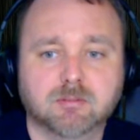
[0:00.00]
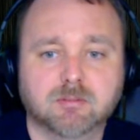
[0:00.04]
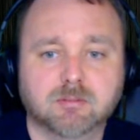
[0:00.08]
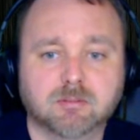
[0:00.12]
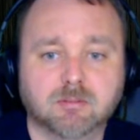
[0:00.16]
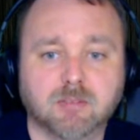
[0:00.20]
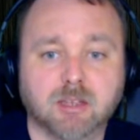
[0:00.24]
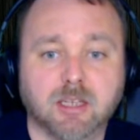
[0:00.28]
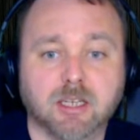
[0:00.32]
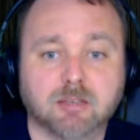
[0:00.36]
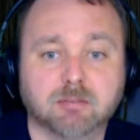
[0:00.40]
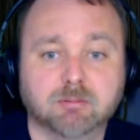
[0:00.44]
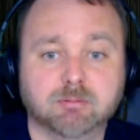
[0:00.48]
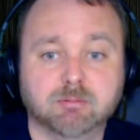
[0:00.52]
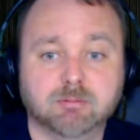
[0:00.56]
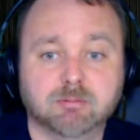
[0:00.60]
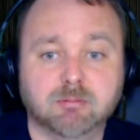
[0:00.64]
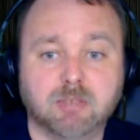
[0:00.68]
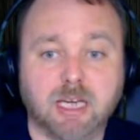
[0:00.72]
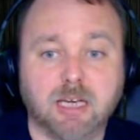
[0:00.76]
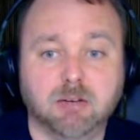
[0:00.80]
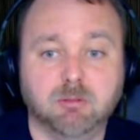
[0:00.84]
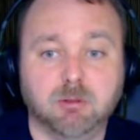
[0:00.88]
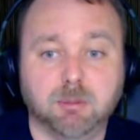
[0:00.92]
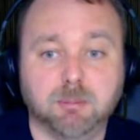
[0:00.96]
Yeah,
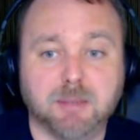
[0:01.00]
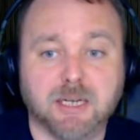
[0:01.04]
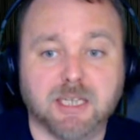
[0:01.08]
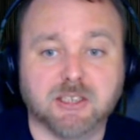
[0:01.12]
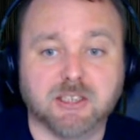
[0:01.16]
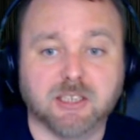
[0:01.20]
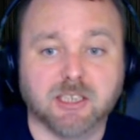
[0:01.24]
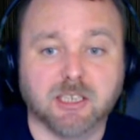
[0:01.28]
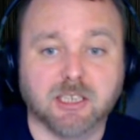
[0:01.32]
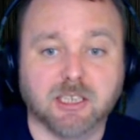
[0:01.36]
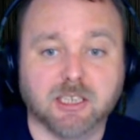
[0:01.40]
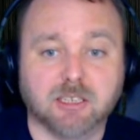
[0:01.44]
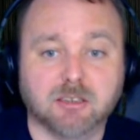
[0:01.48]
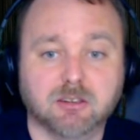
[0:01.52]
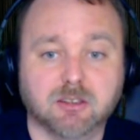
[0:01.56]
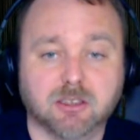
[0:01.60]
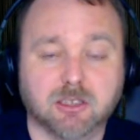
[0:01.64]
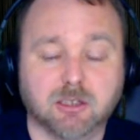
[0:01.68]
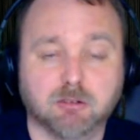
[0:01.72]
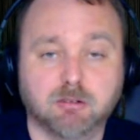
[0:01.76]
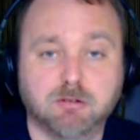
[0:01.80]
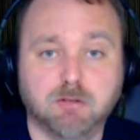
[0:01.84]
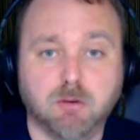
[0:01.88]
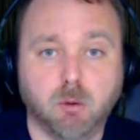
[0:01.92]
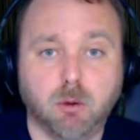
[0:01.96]
well, I mean, that's kind of like, look at
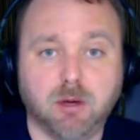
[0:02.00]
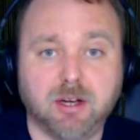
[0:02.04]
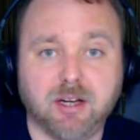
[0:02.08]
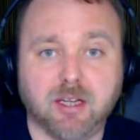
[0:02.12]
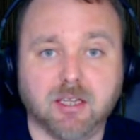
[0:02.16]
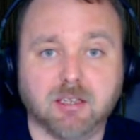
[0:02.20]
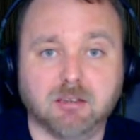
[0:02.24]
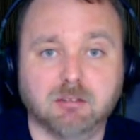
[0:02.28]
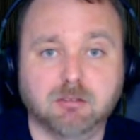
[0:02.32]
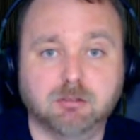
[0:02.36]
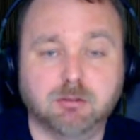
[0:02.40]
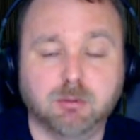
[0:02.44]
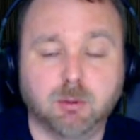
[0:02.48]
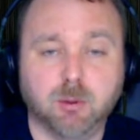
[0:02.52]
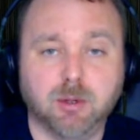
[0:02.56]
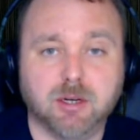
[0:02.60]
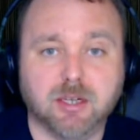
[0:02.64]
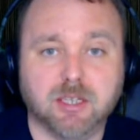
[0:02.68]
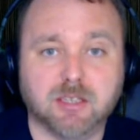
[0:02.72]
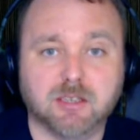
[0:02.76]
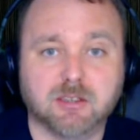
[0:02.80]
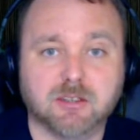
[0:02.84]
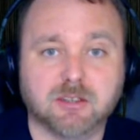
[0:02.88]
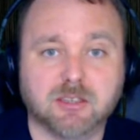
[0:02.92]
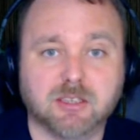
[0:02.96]
Fortnite.
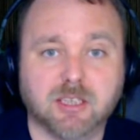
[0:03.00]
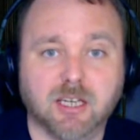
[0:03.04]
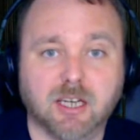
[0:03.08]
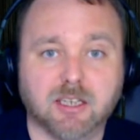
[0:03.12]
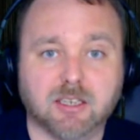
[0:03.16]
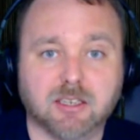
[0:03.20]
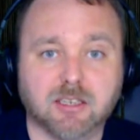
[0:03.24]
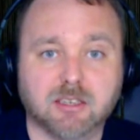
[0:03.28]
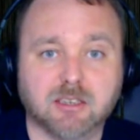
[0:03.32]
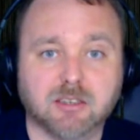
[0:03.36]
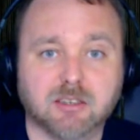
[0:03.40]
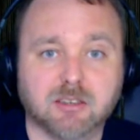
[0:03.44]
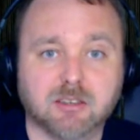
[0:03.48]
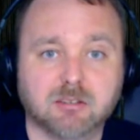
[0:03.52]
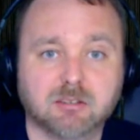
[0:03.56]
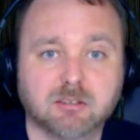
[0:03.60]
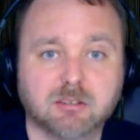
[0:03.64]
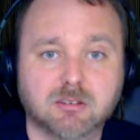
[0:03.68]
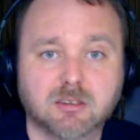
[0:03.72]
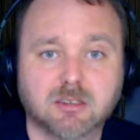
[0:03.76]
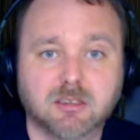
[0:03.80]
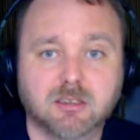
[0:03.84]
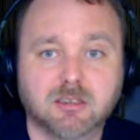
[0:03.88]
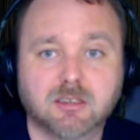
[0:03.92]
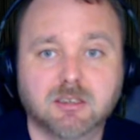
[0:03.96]
Fortnite's technically,
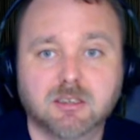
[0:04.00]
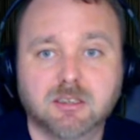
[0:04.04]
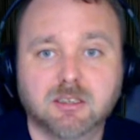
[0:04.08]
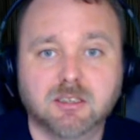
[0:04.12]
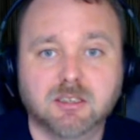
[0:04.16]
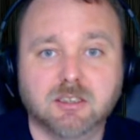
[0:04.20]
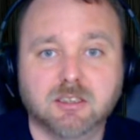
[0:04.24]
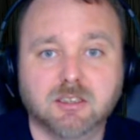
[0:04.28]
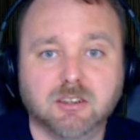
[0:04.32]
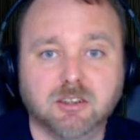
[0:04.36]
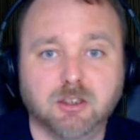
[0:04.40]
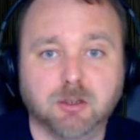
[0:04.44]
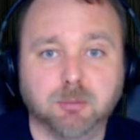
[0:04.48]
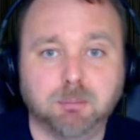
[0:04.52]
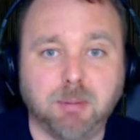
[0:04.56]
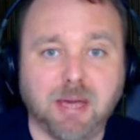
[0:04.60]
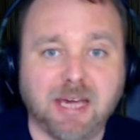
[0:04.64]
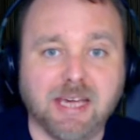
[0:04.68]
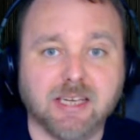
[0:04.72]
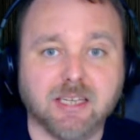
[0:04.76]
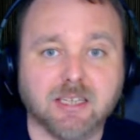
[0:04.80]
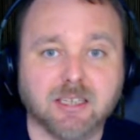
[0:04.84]
you're paying